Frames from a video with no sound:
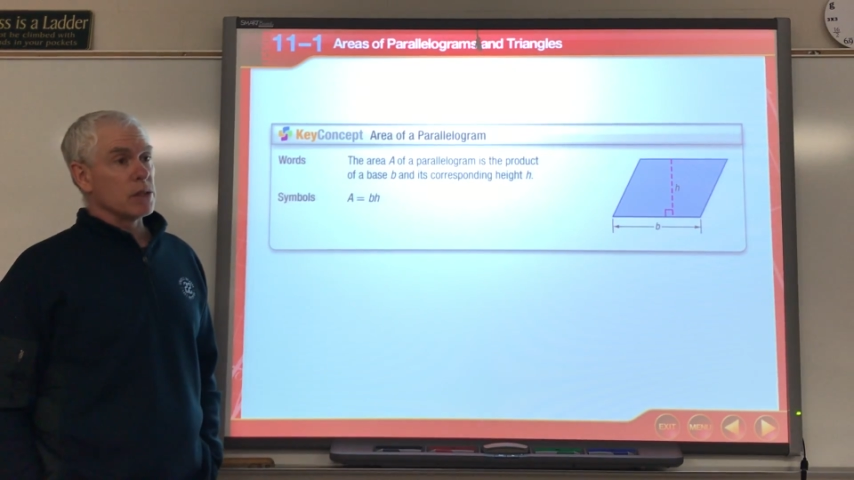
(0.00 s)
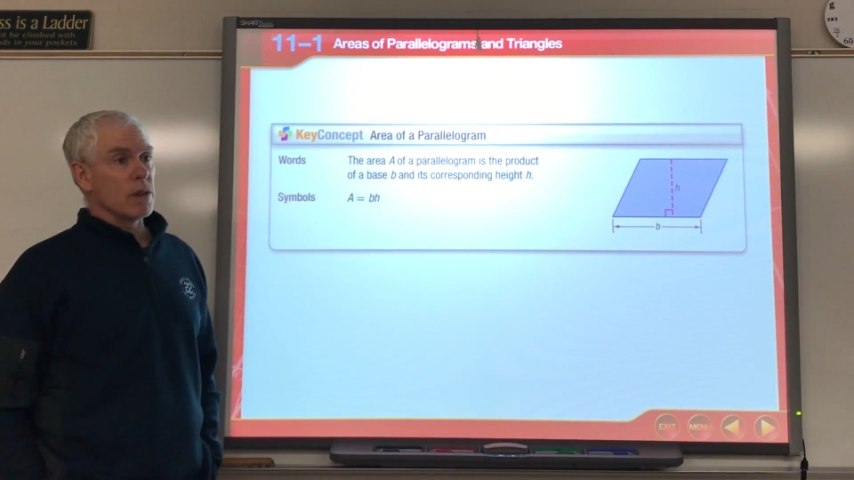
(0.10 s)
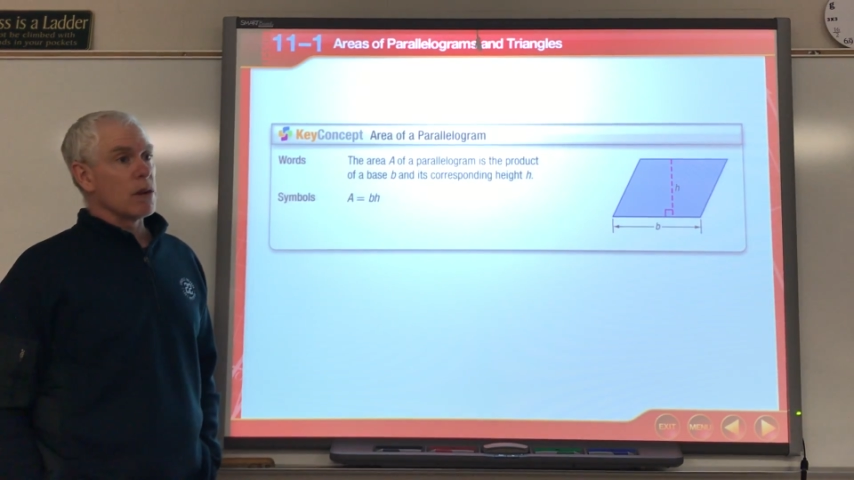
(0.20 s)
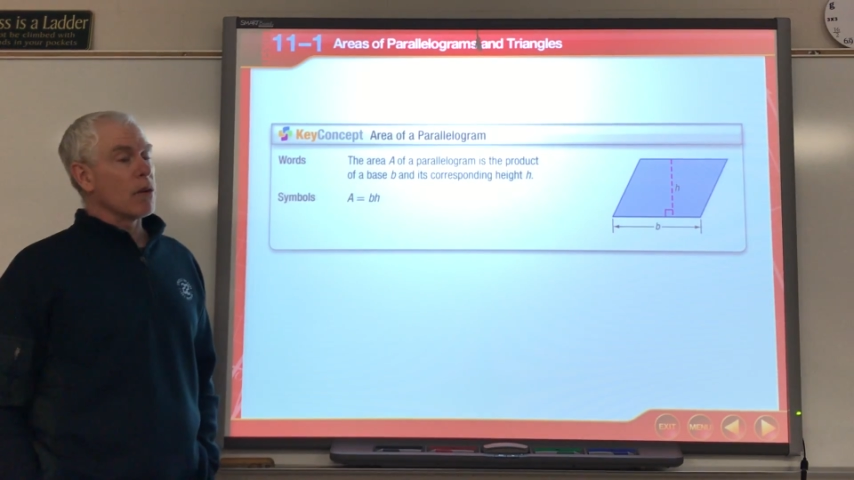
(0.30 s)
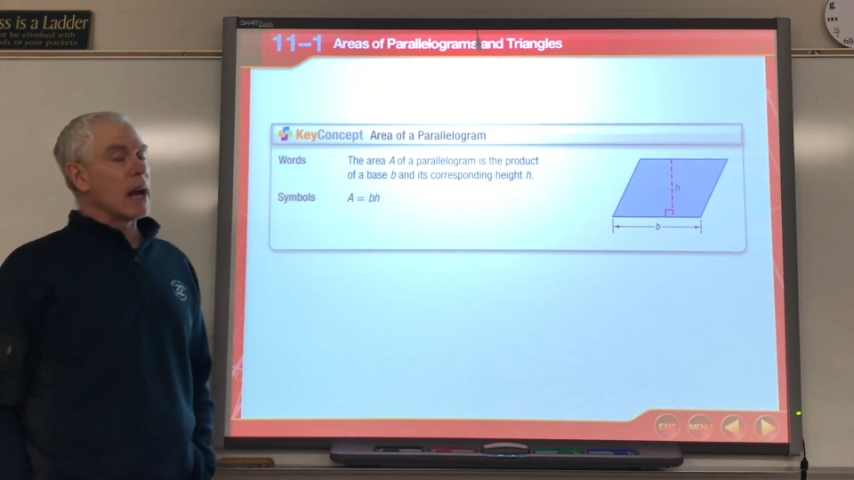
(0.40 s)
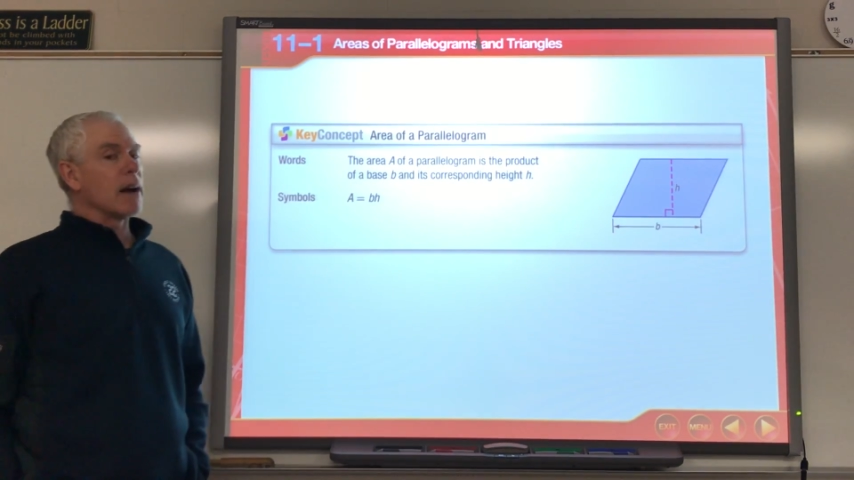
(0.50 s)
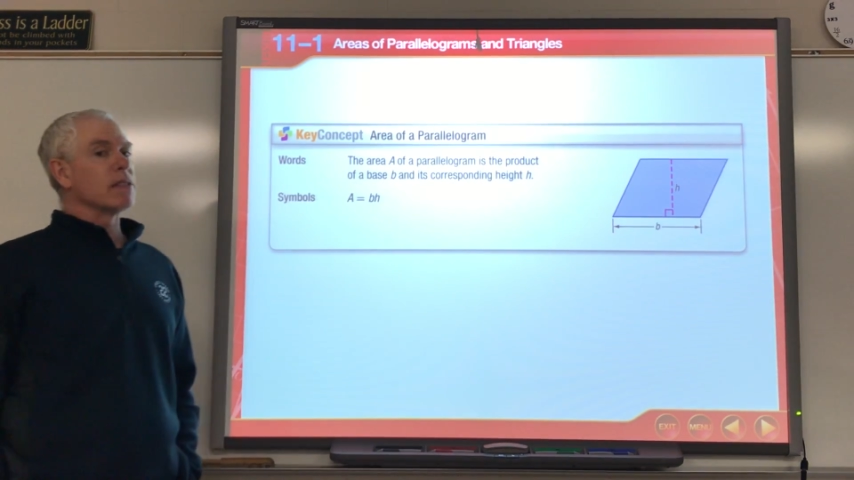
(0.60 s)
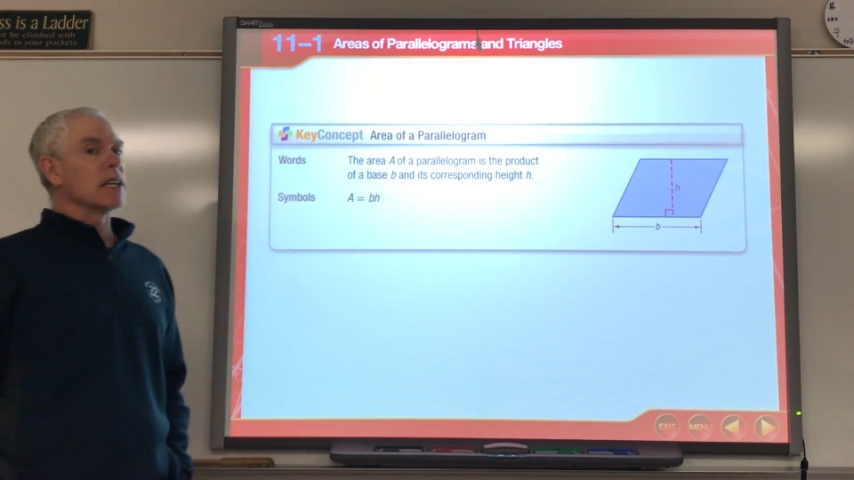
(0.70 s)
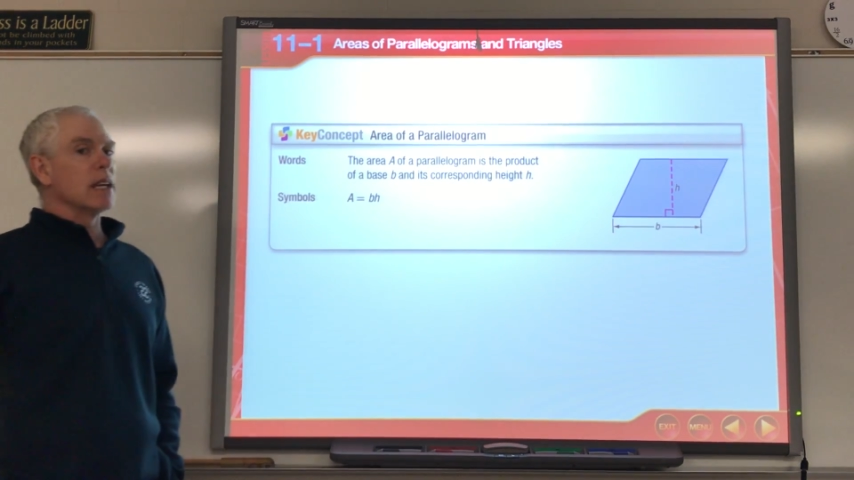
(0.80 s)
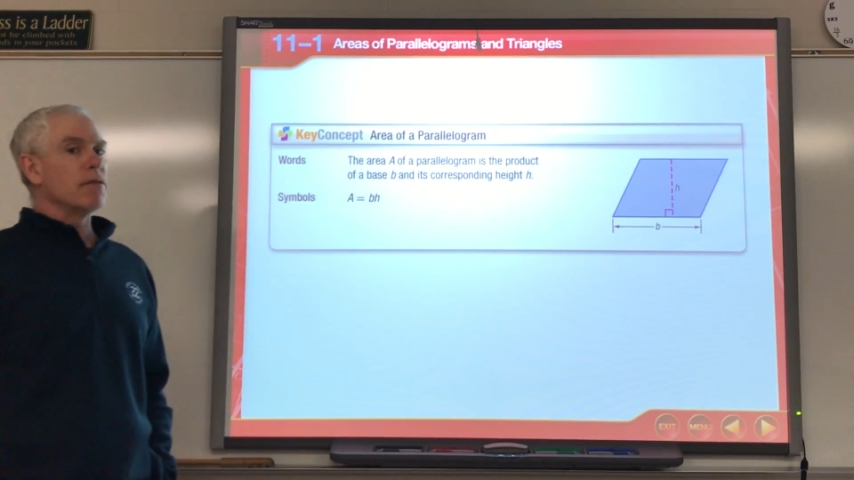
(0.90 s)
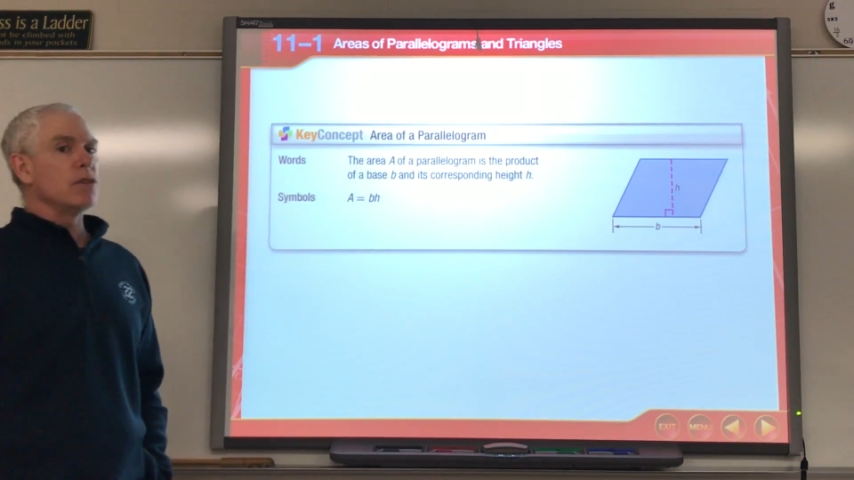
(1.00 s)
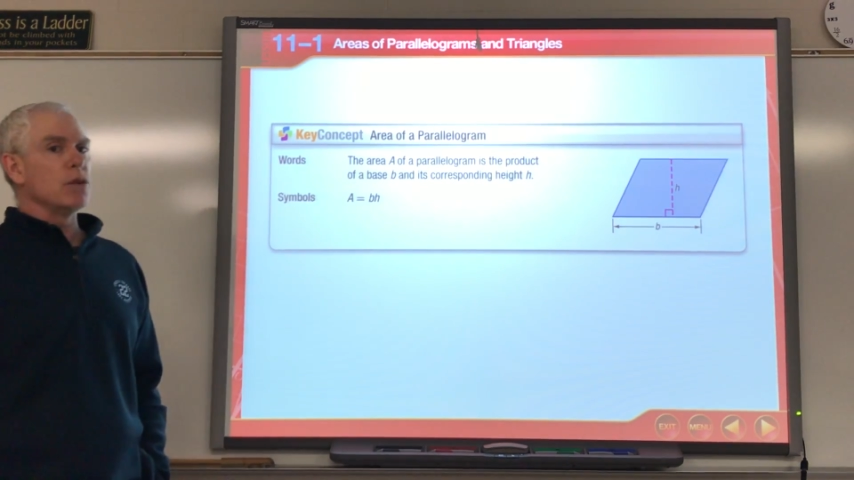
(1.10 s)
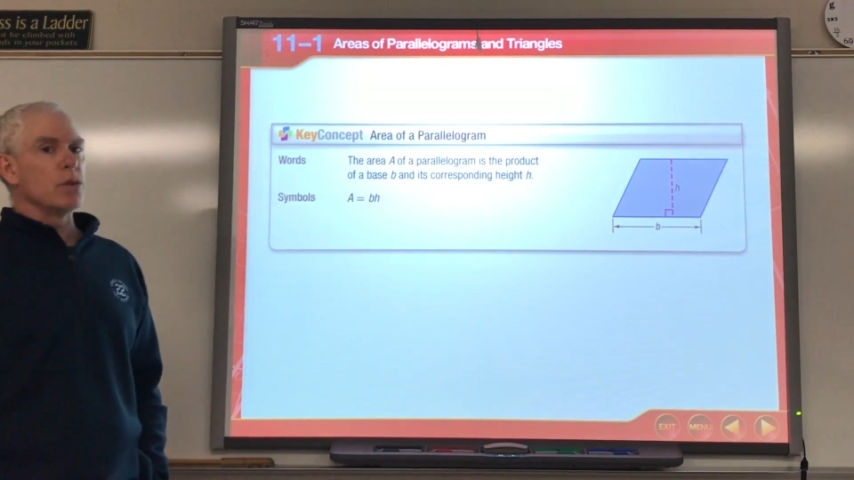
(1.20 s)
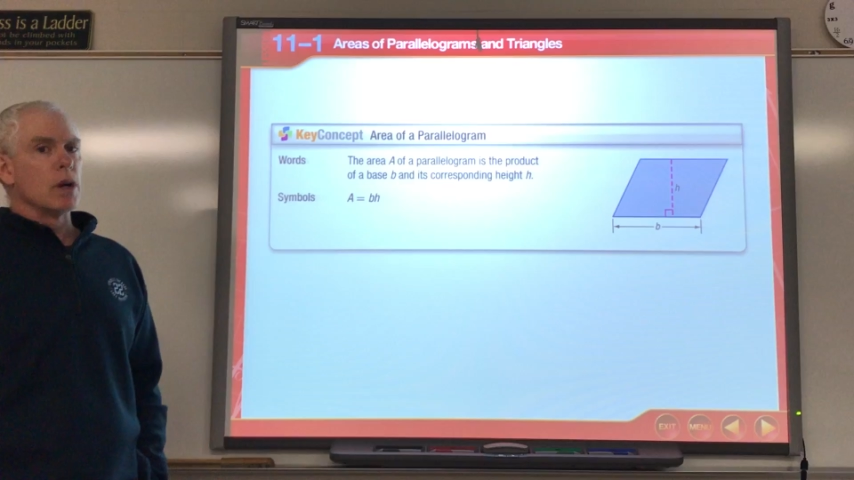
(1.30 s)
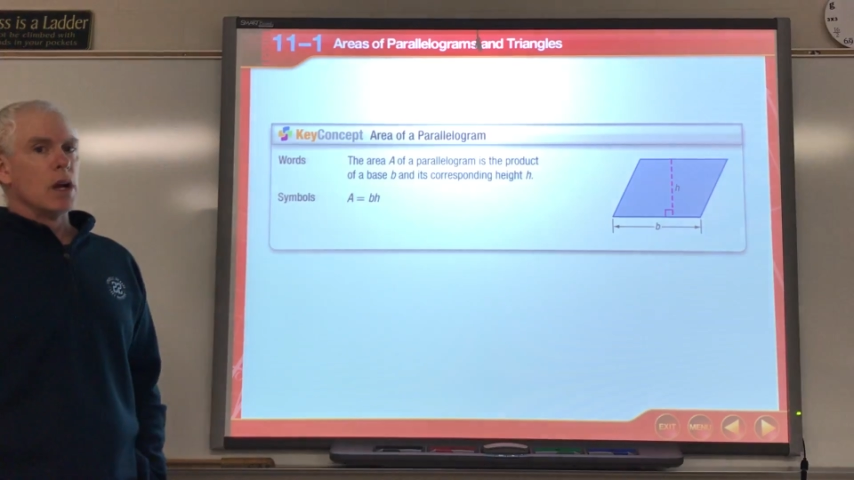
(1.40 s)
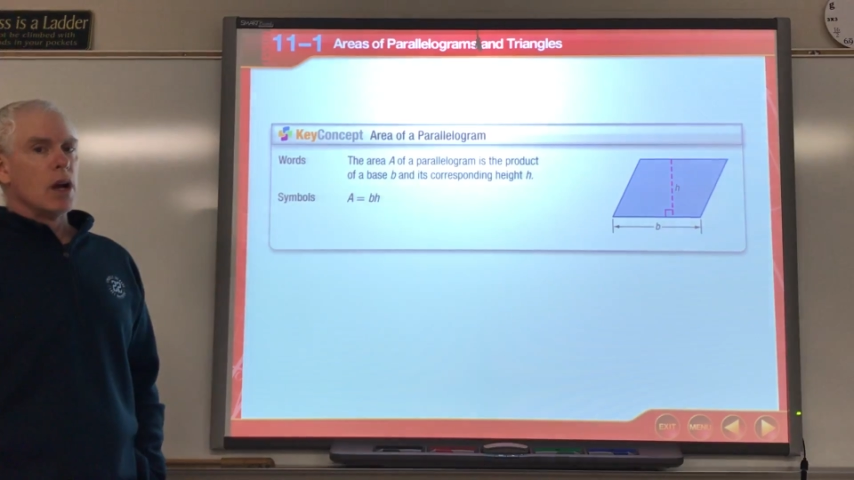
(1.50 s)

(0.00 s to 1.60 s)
so they don't have to give you